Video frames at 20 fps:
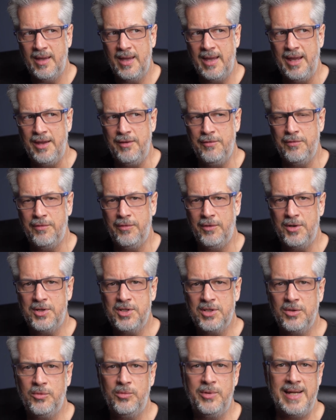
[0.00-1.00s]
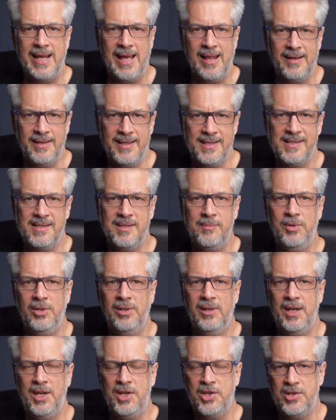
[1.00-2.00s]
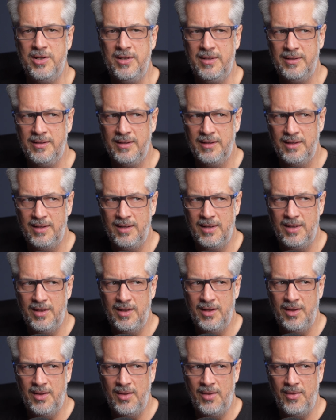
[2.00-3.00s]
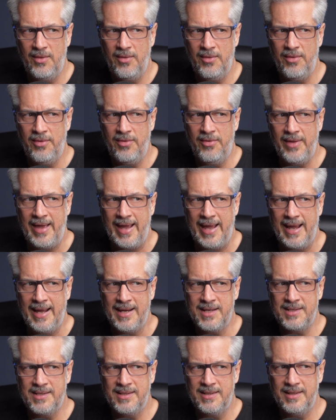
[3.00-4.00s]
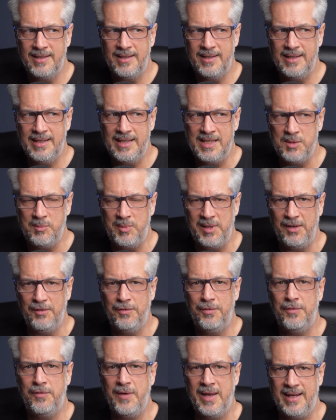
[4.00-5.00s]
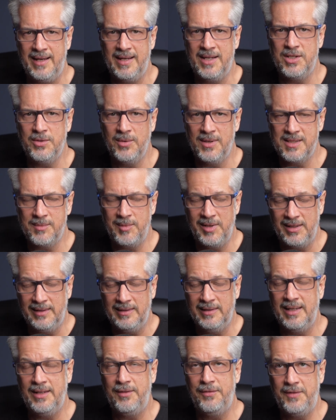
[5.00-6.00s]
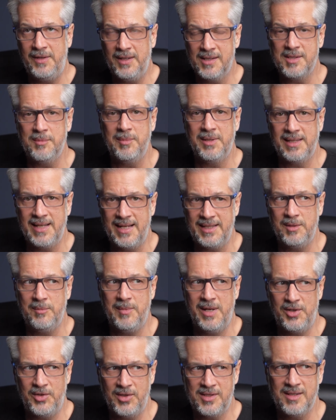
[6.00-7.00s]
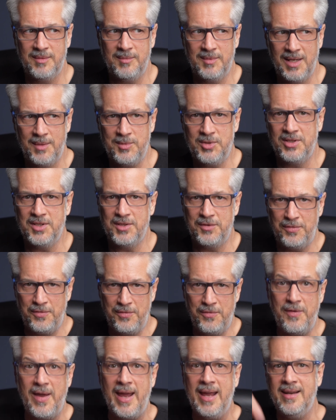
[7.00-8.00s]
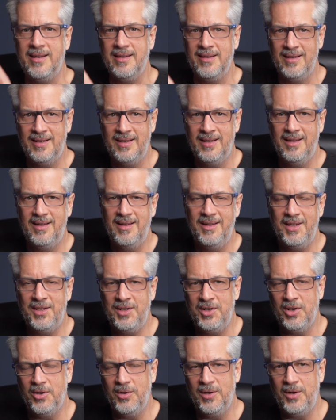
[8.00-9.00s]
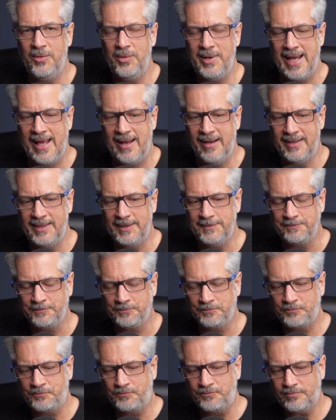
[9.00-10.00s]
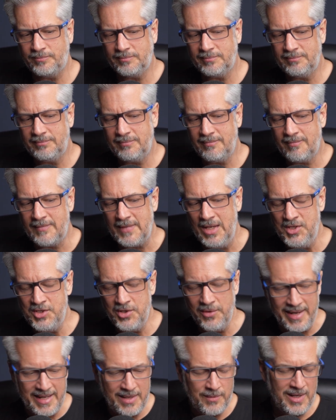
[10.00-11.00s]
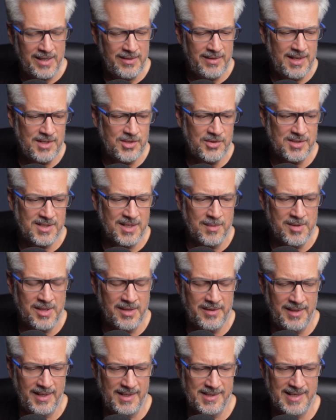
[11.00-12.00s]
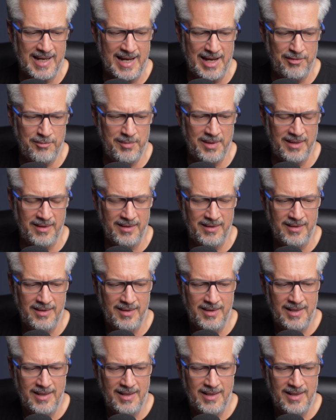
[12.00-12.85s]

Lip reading: a virtual reality simulation that is being fed into us. I mean, it feels a bit like the Matrix sometimes. You're just fed, a reality. So anyway, these are some of the things I've been